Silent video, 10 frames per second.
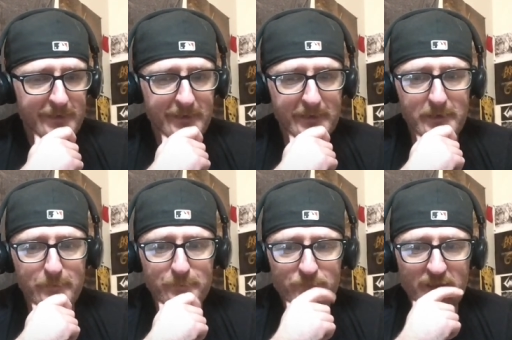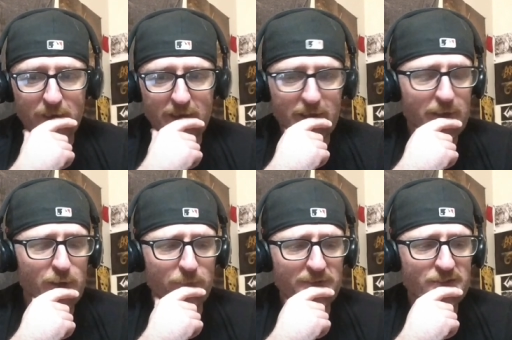Um, it, it,
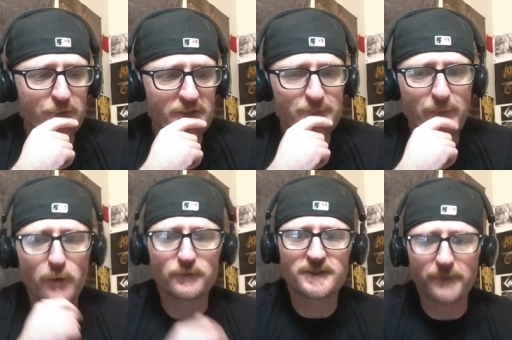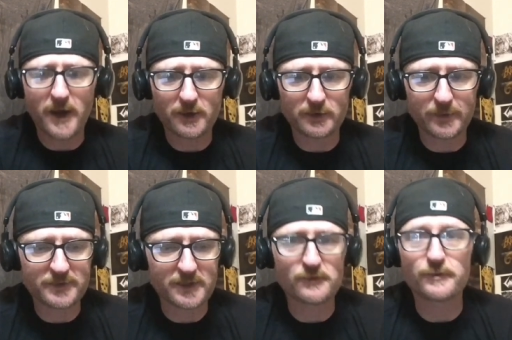almost looks
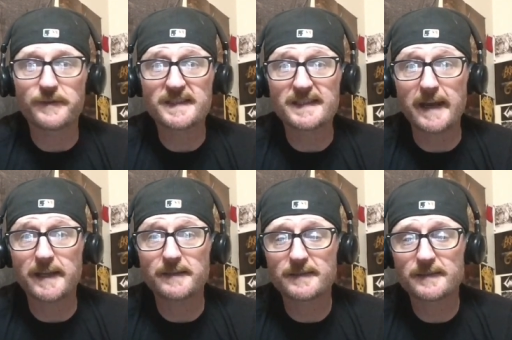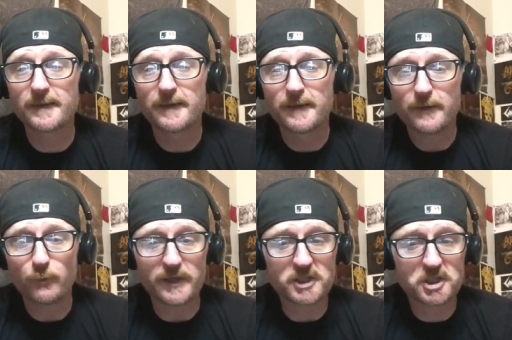post-apocalyptic due to the settings,
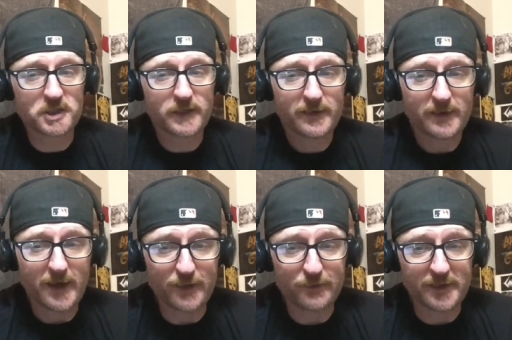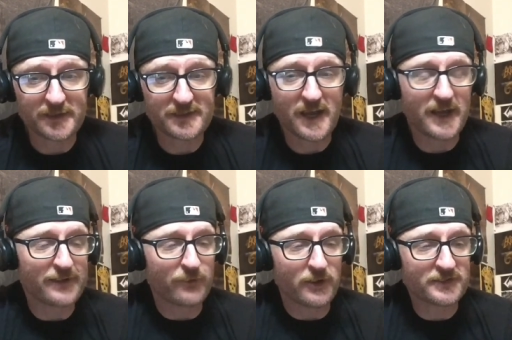which I think is
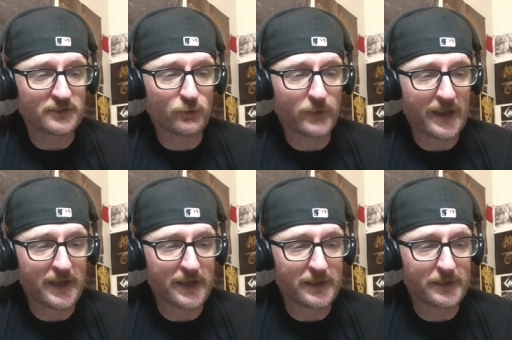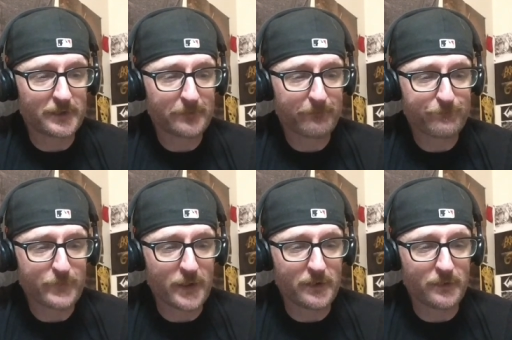kind of also a,
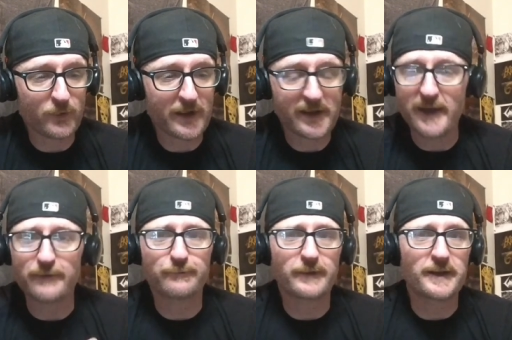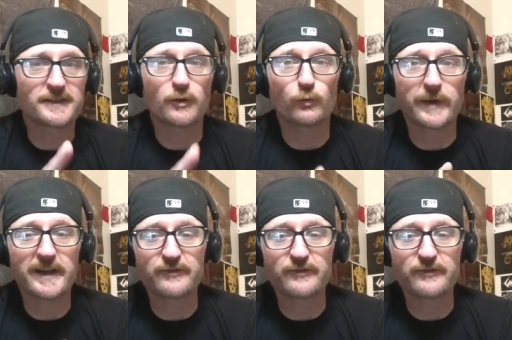a uh, kind of in its own way